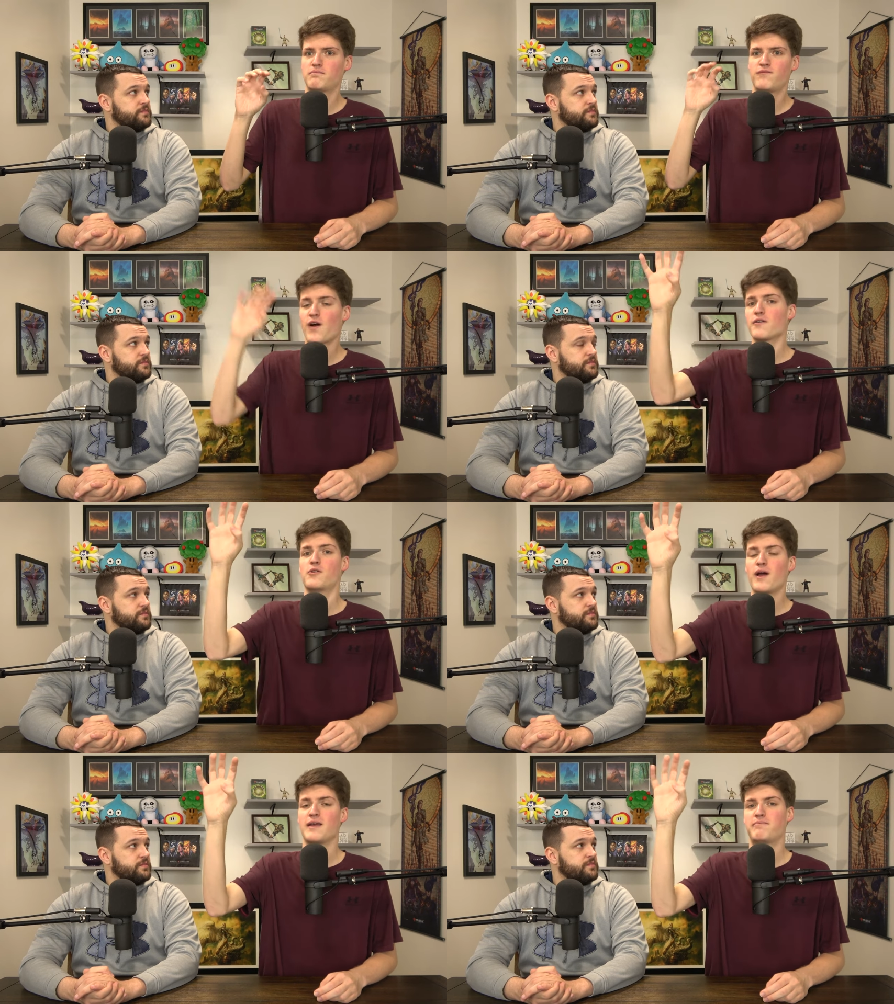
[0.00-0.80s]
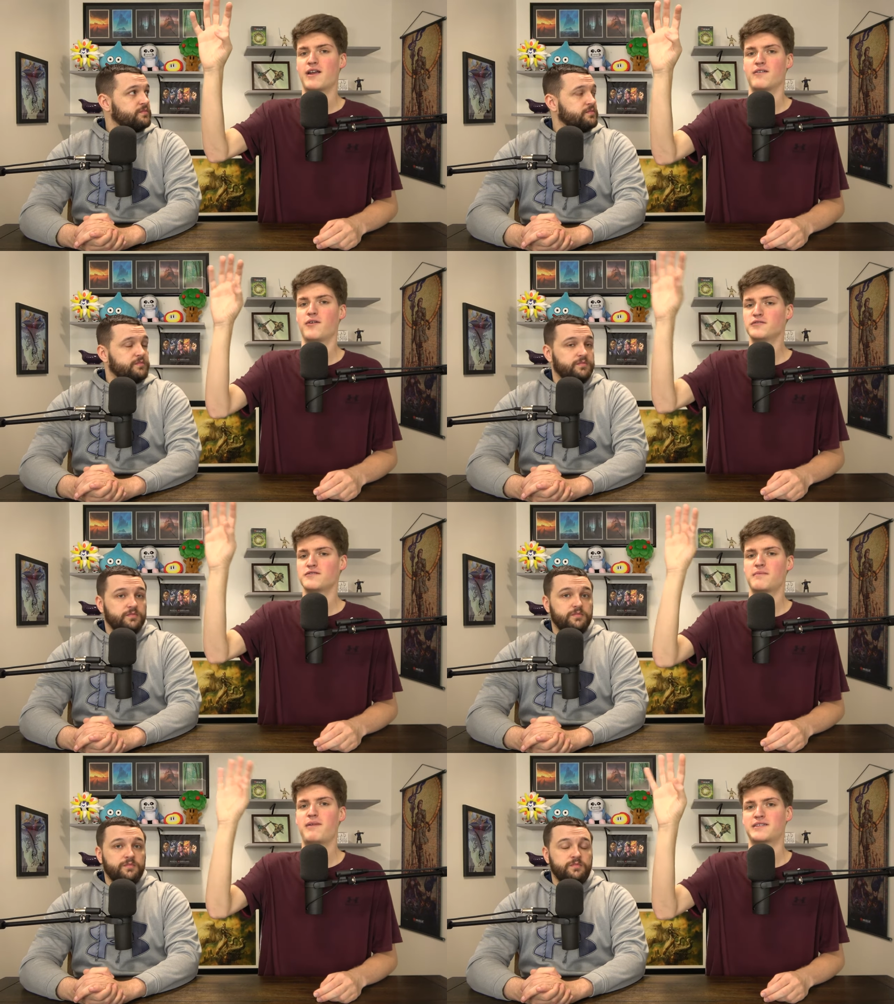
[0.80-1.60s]
Speaker 1: far and away better. Those are
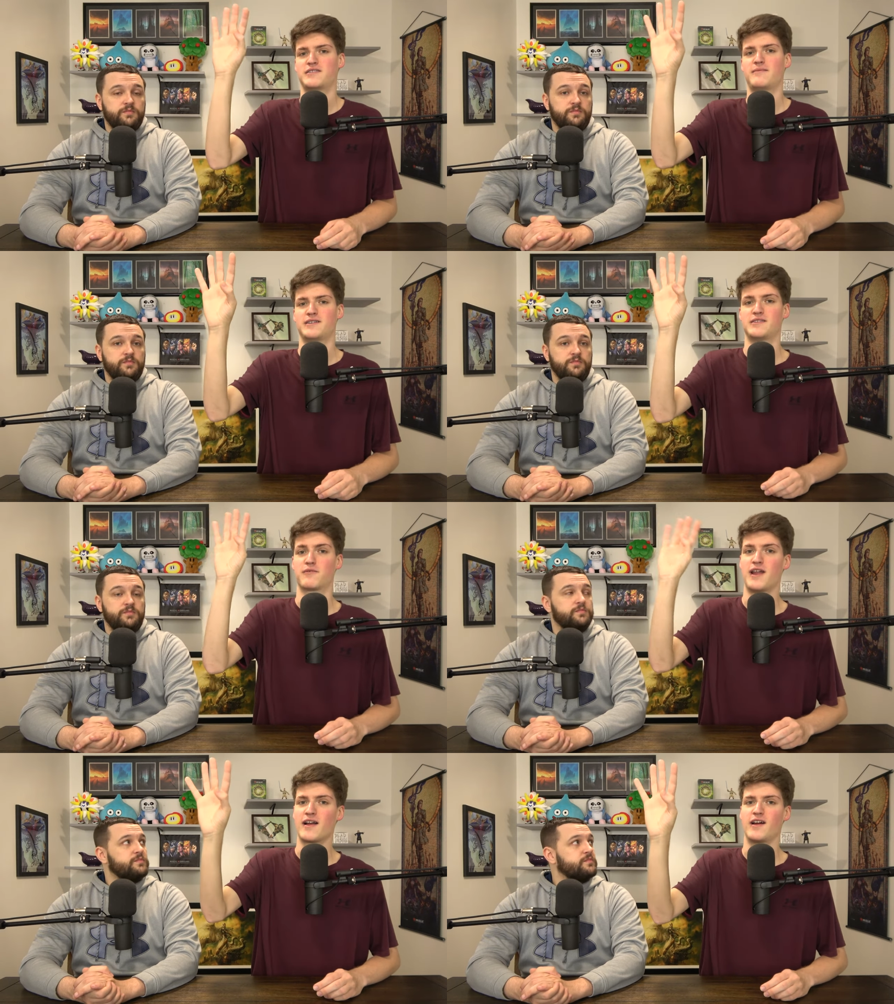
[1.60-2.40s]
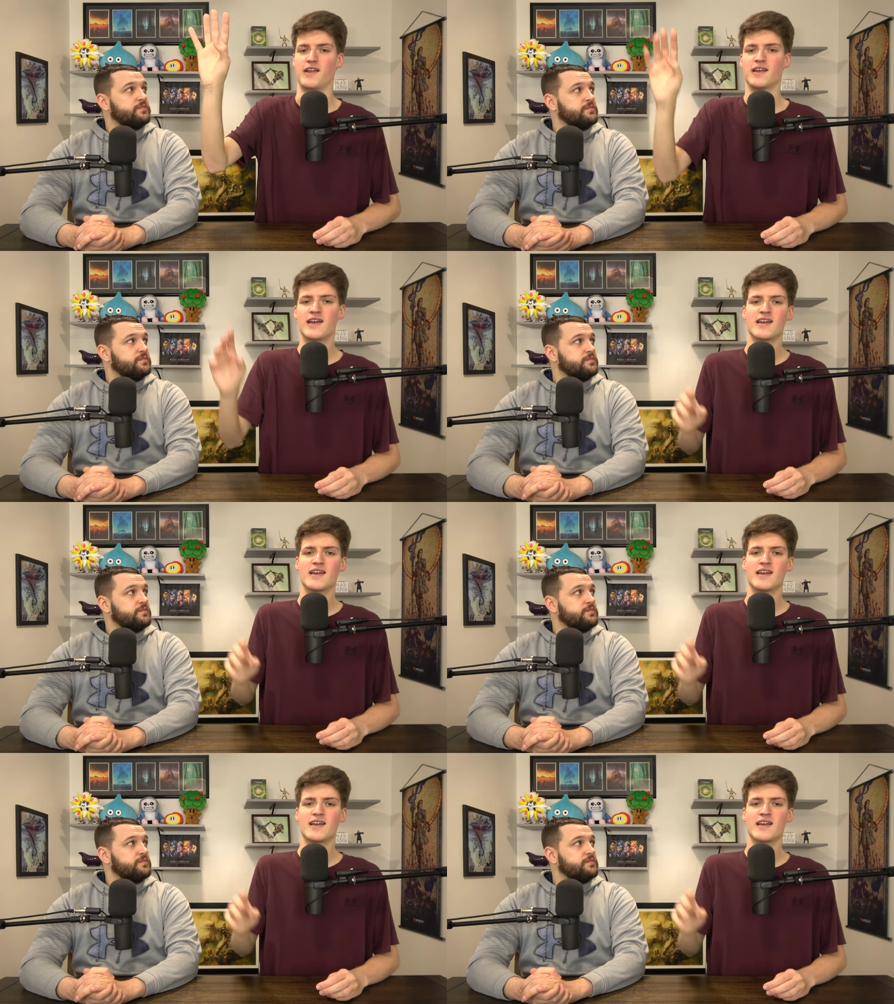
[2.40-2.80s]
the best of the best that we're not cutting.